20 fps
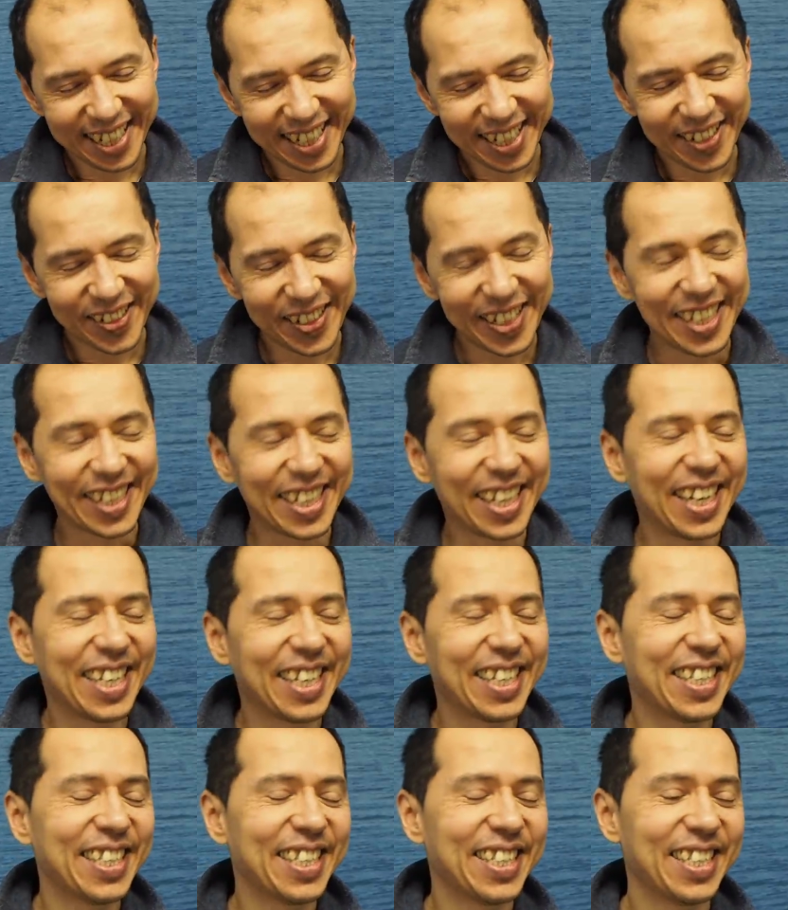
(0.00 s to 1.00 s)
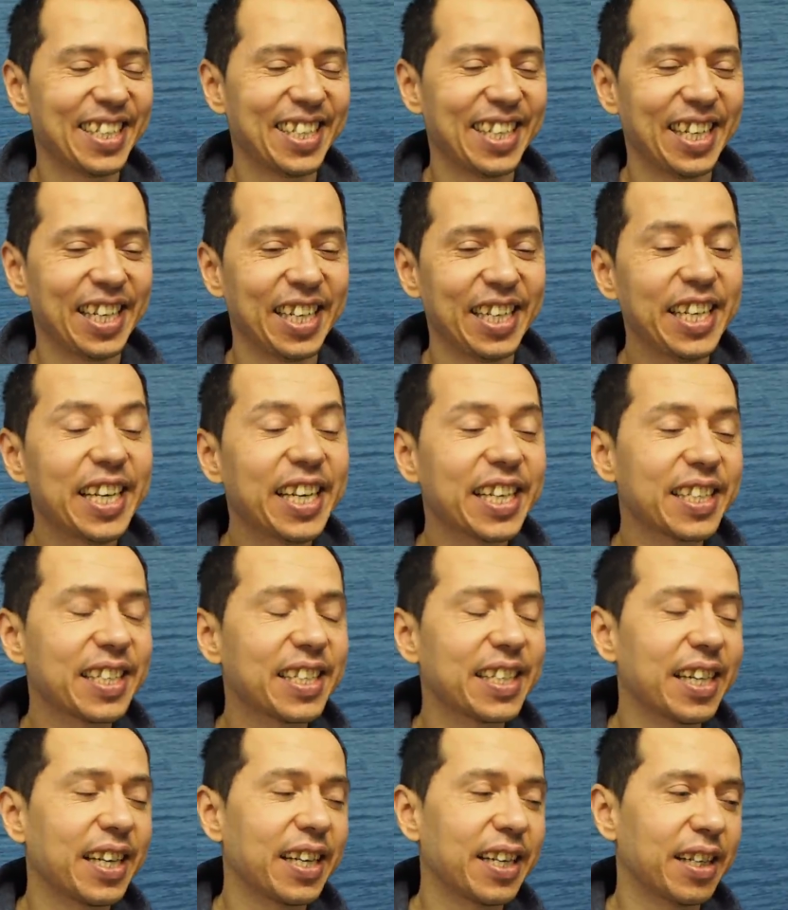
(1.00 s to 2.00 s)
well, uh,
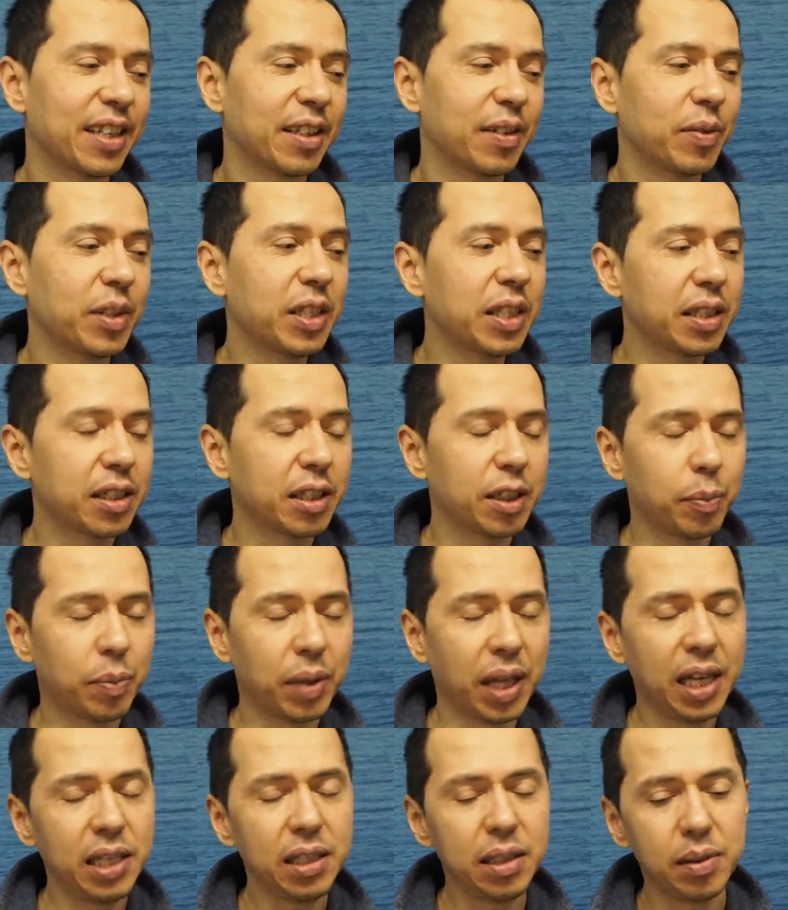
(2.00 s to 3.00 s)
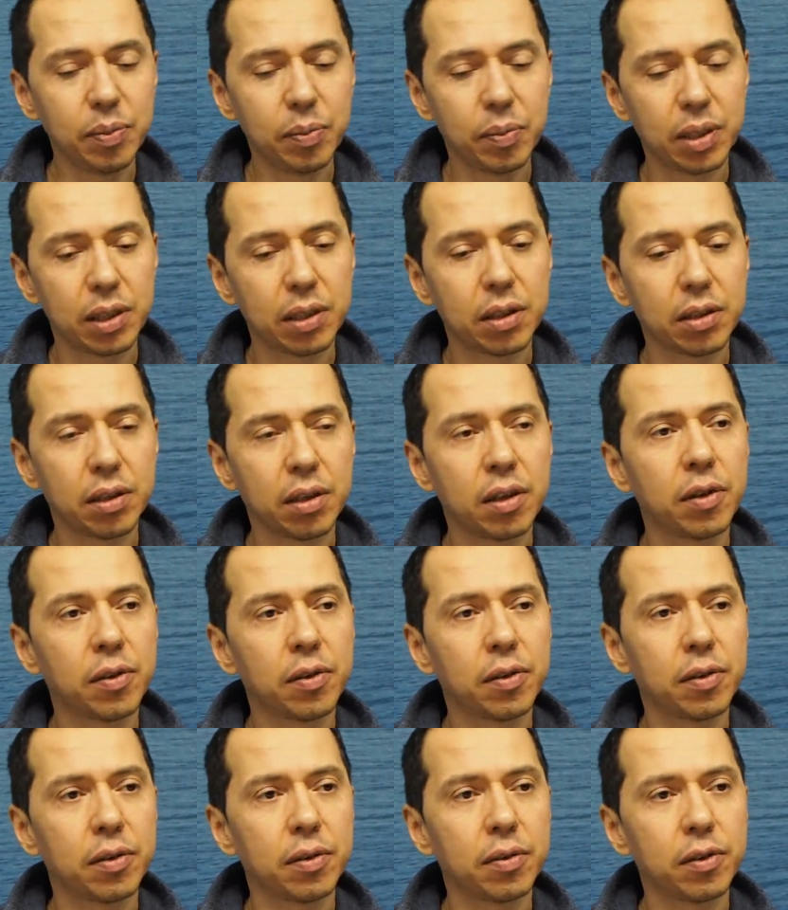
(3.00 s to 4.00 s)
yes, uh, this is the plan, but uh,
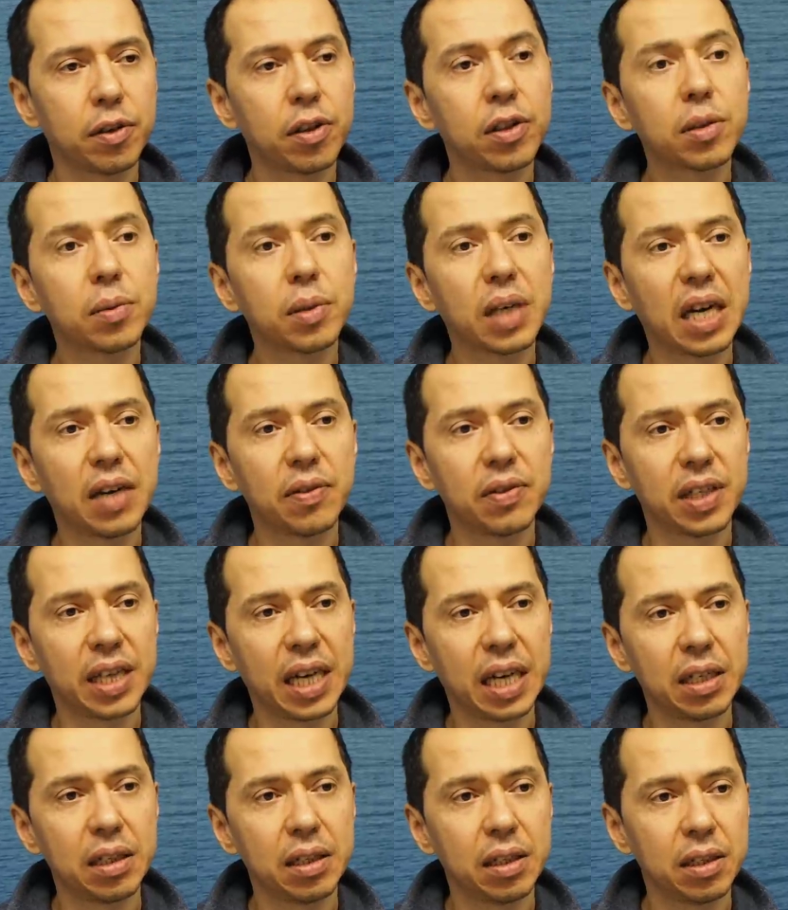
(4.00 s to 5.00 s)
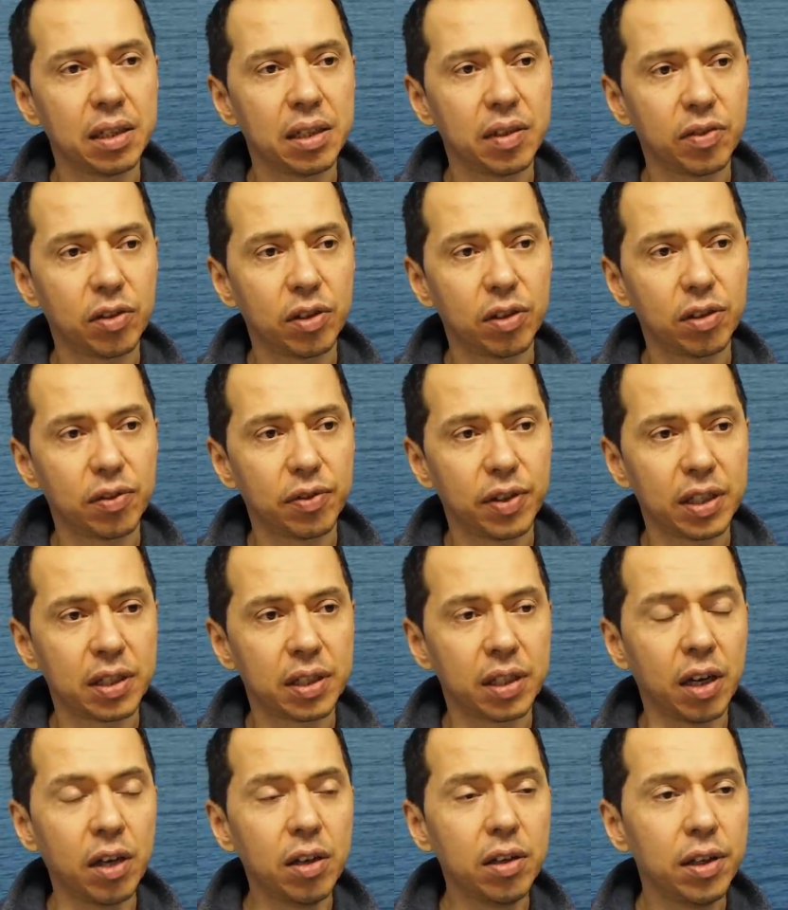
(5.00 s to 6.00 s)
of course we have the candidates in front of us
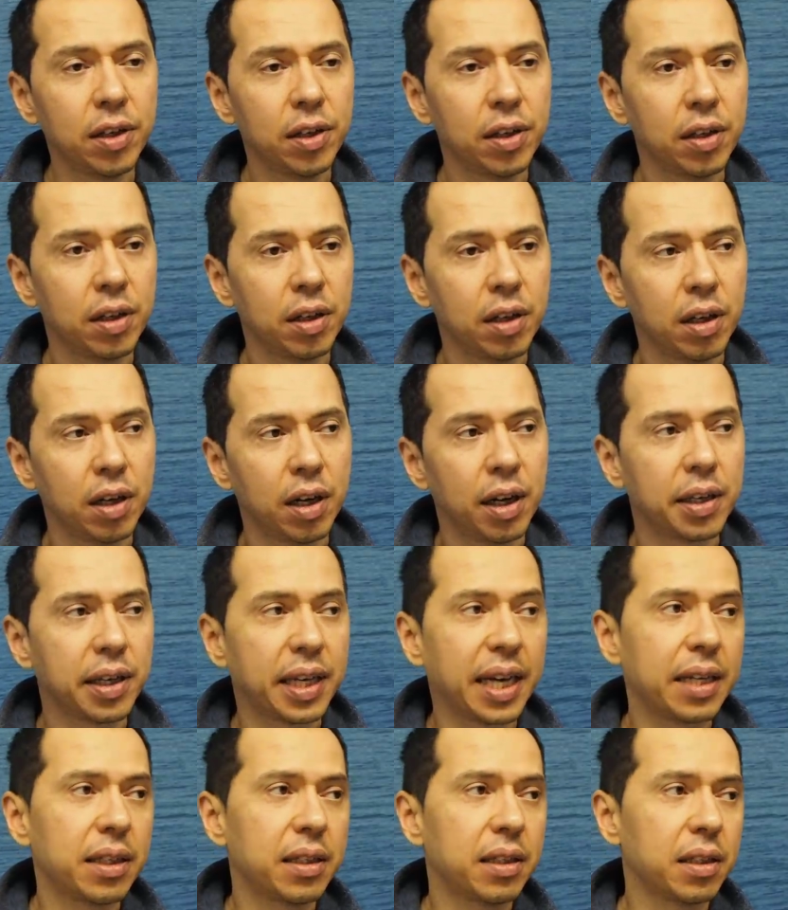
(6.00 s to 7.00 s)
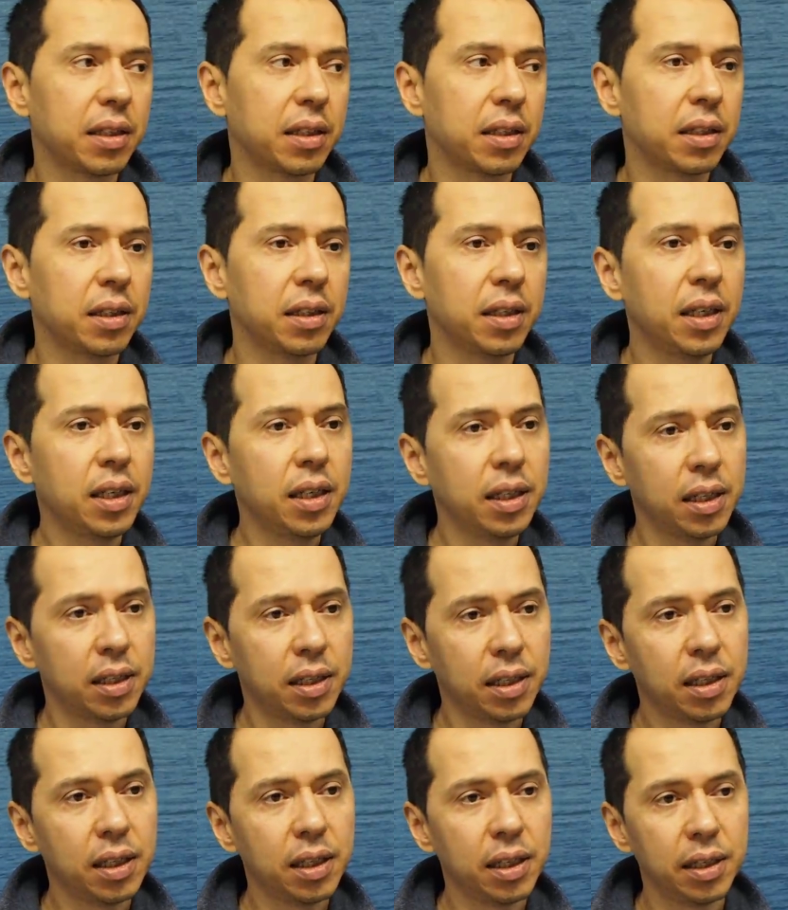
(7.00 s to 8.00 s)
now. And candidates is a really,
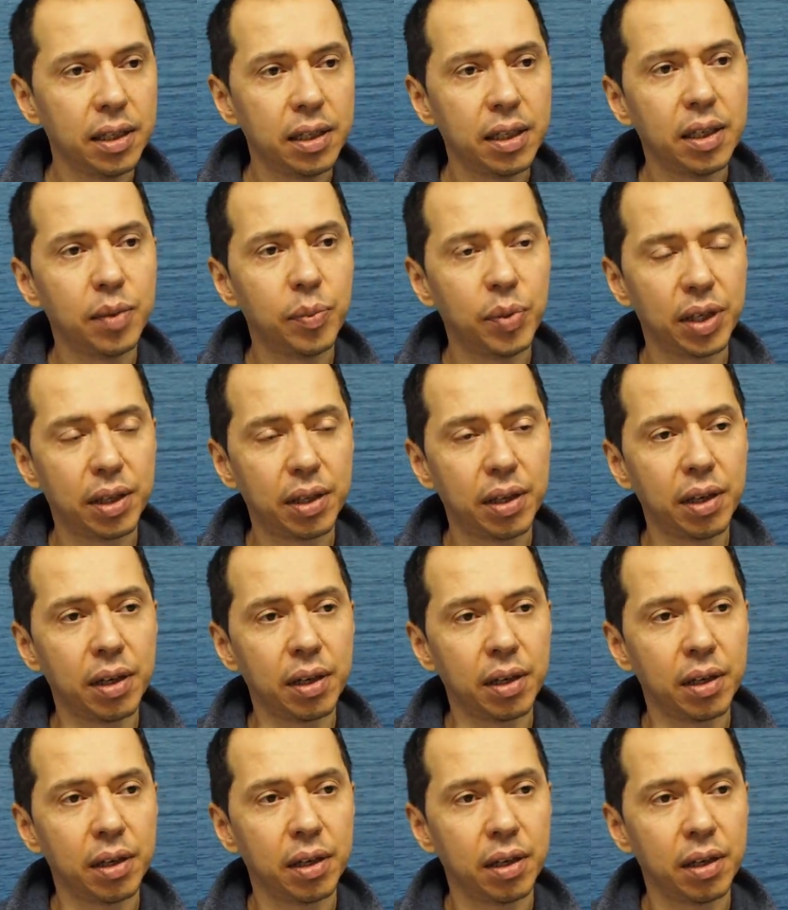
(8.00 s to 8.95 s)
really, really big thing.